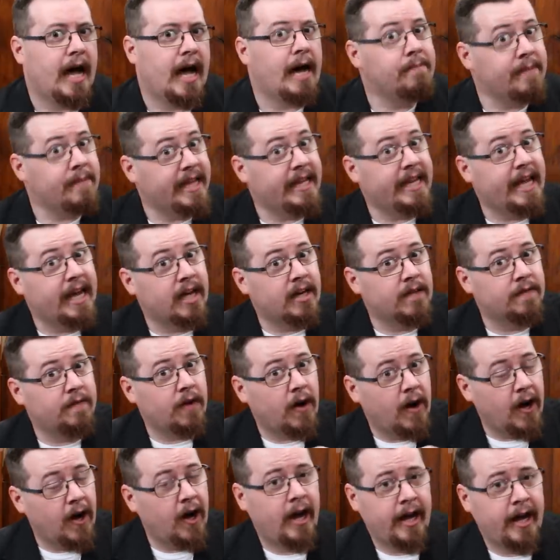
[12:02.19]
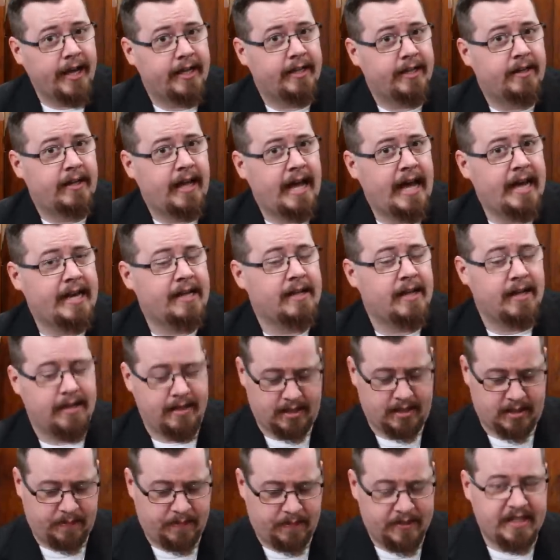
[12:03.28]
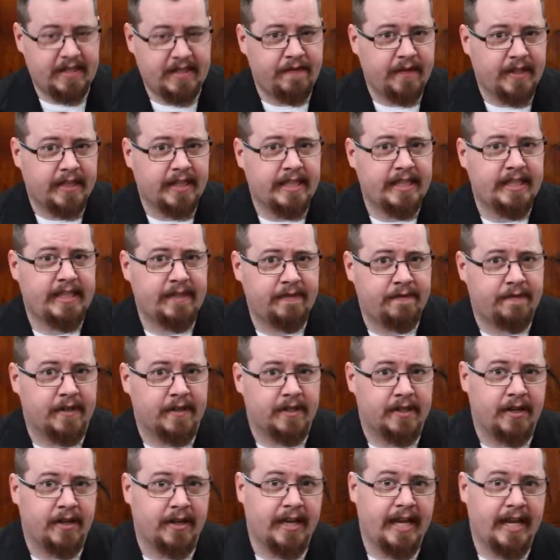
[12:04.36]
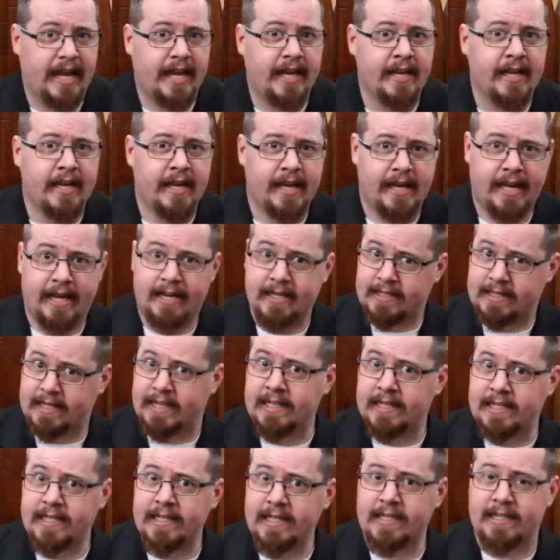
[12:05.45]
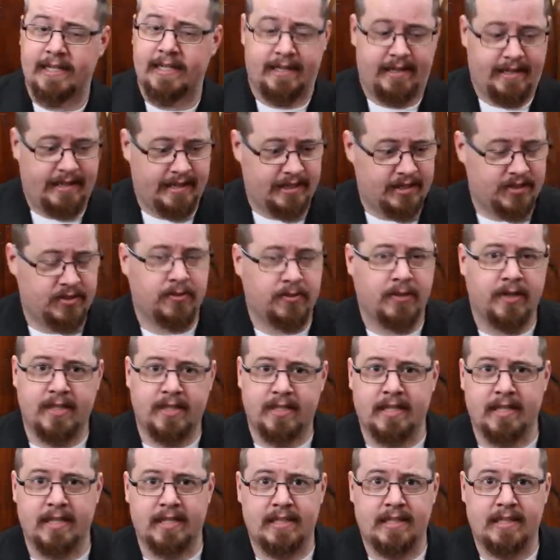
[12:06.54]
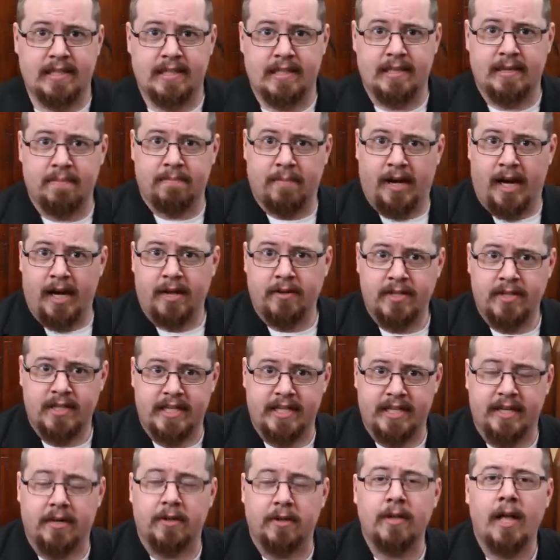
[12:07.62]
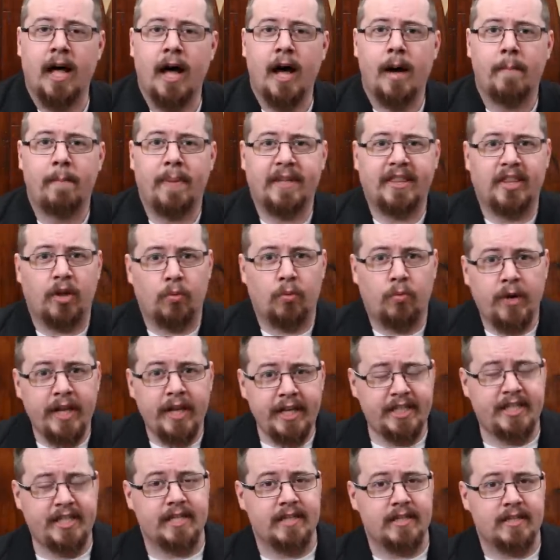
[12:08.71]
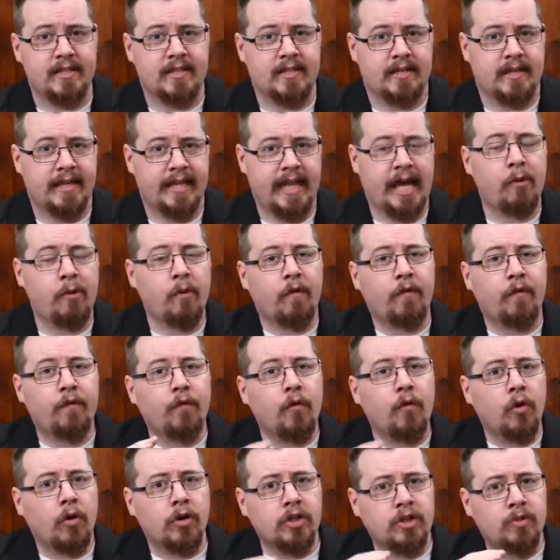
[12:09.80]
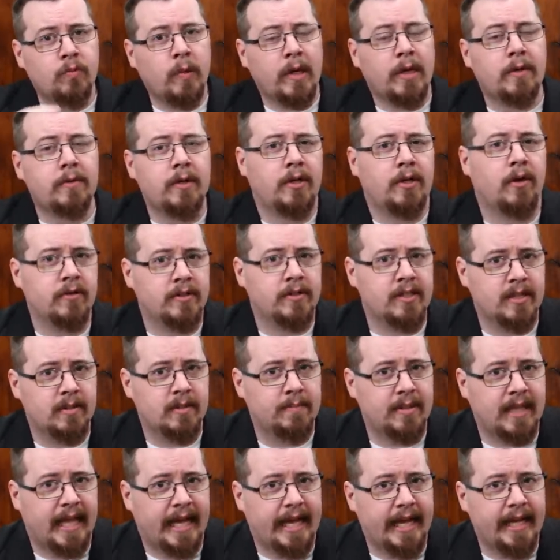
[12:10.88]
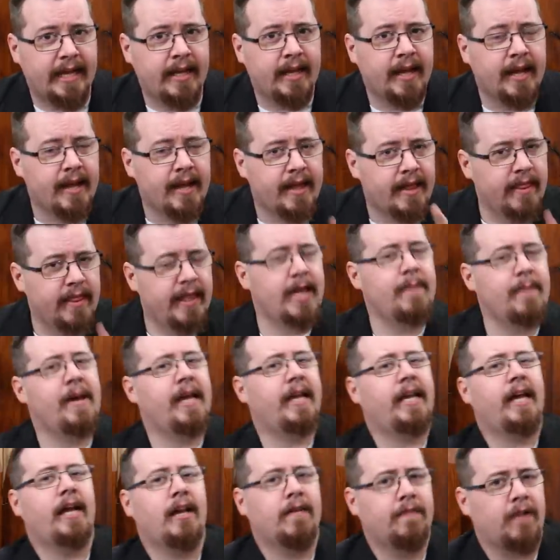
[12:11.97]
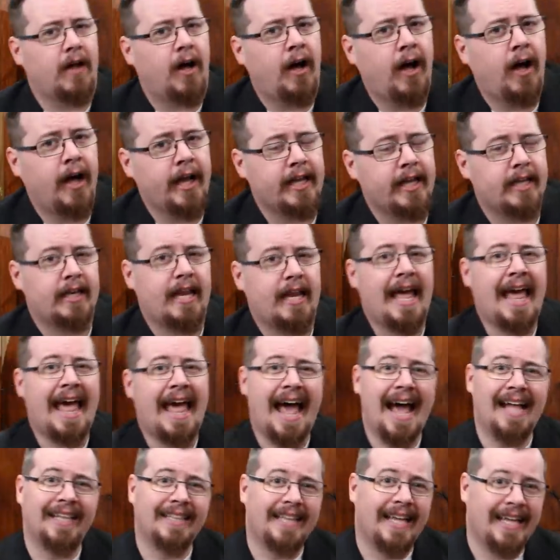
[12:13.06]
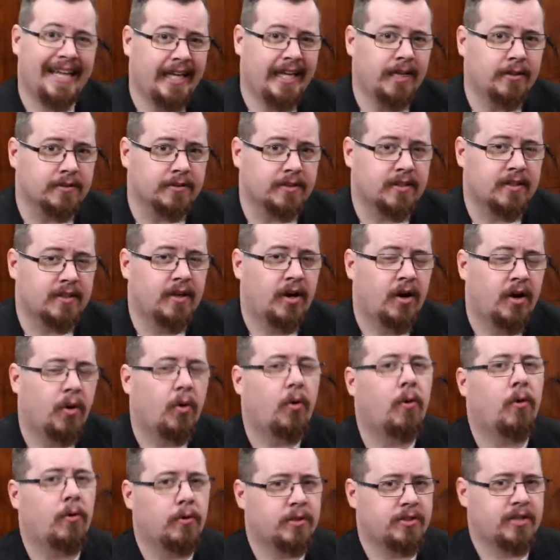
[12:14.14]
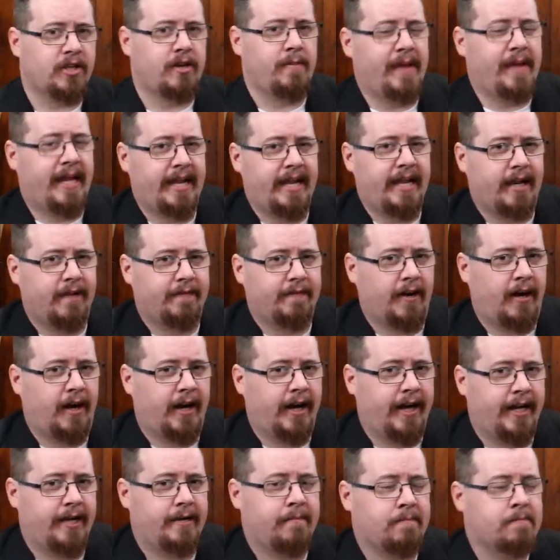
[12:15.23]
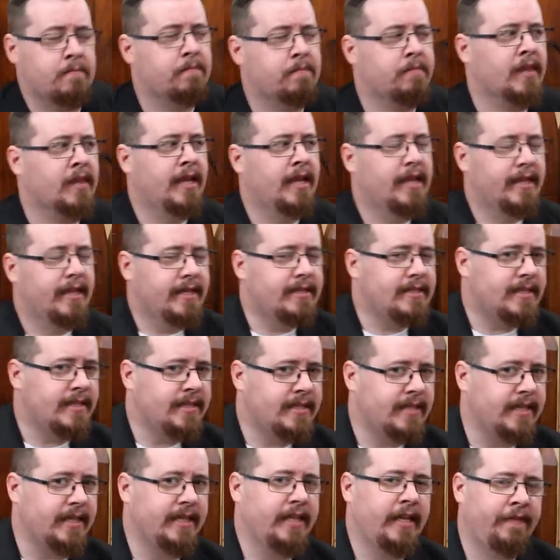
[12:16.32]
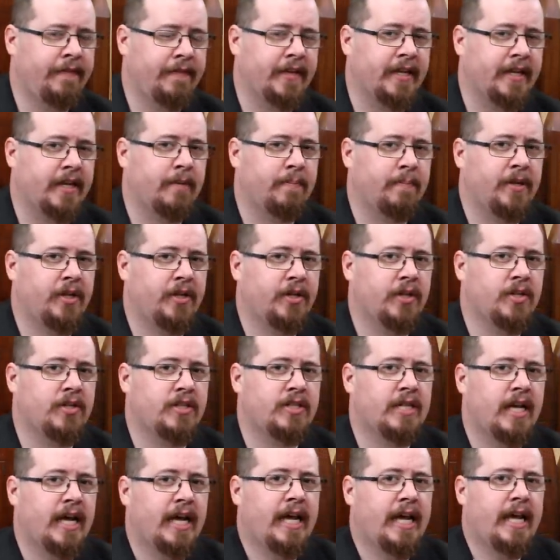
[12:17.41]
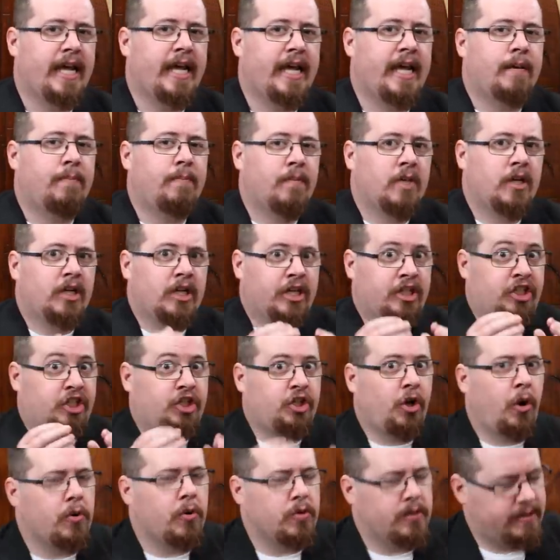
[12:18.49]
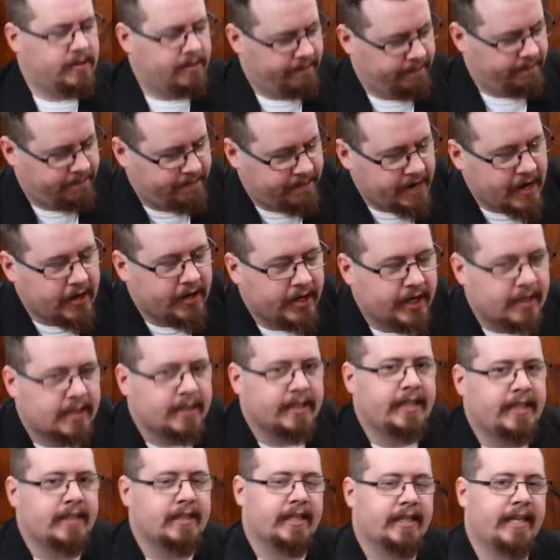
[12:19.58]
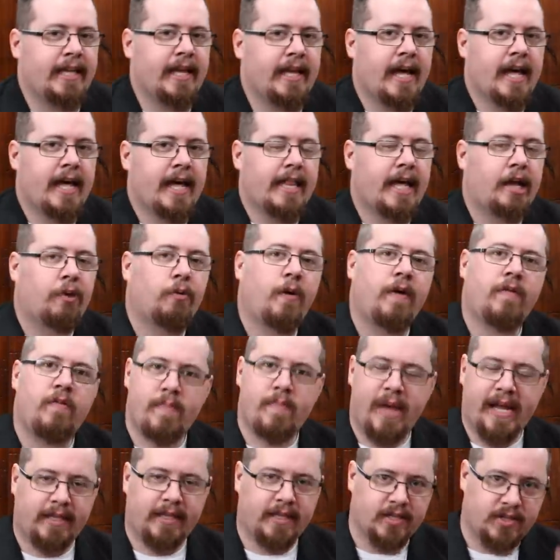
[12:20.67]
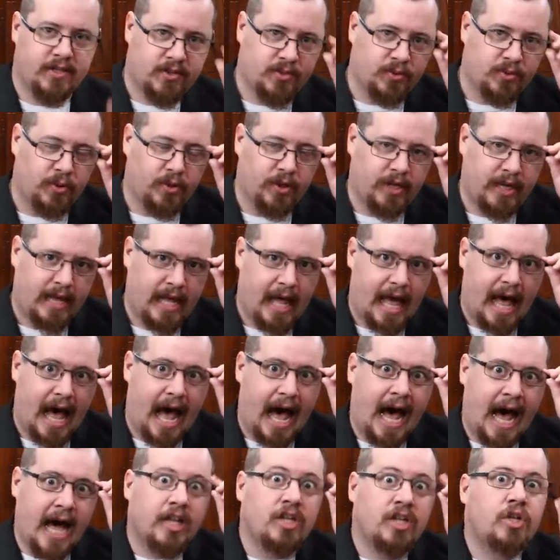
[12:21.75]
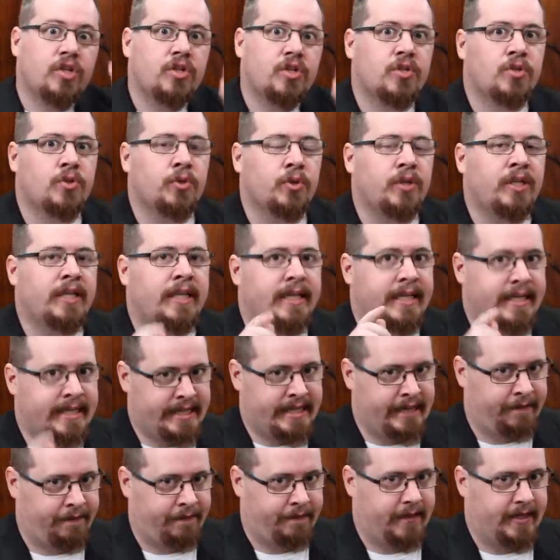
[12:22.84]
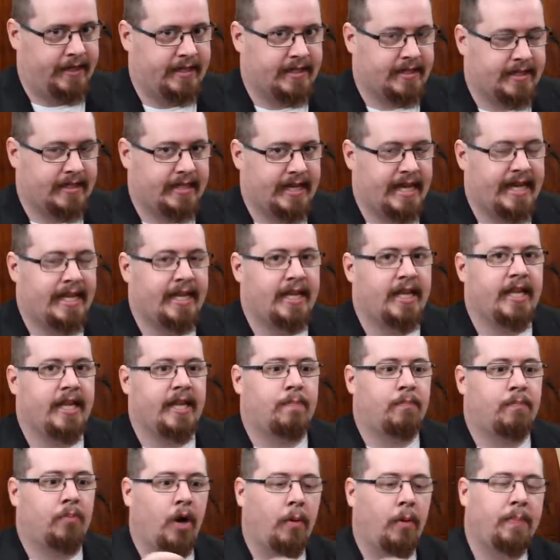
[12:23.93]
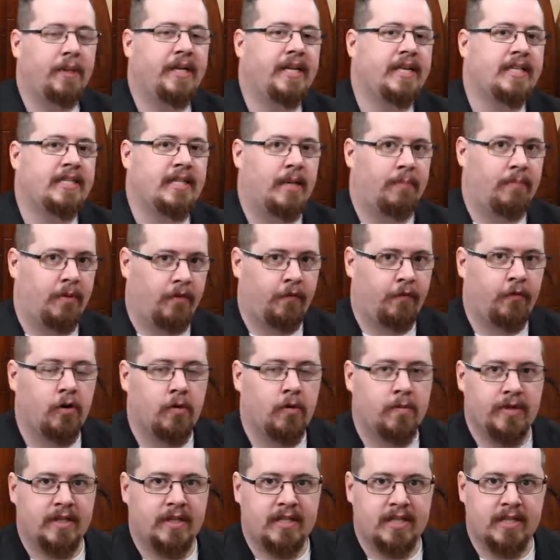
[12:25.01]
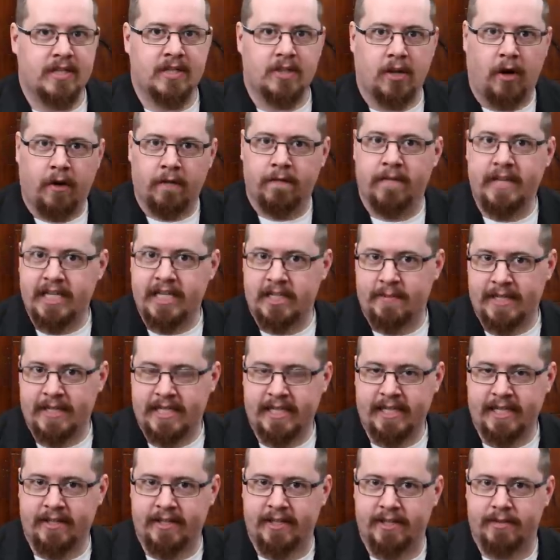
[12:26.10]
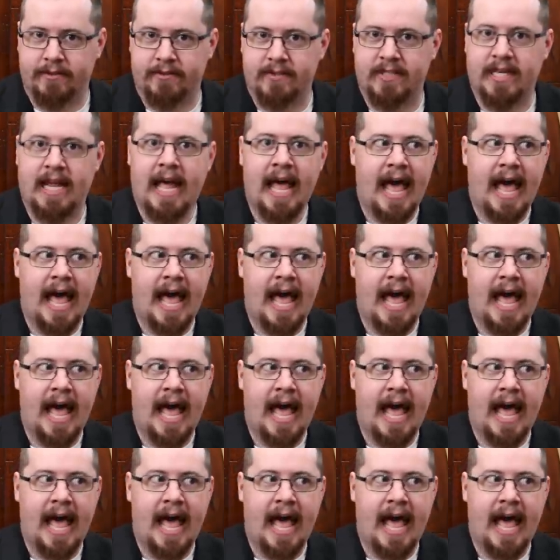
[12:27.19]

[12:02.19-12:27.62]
are made out of iron, at a specifically different, okay? And it's consistent. The sword is consistent, mild steel, but the ridges, they were forge welded onto the blade, they're made out of iron, and the hilt, also made out of iron. This is significant because it shows very clearly that whoever made this sword understood the difference in the properties and performances of these materials.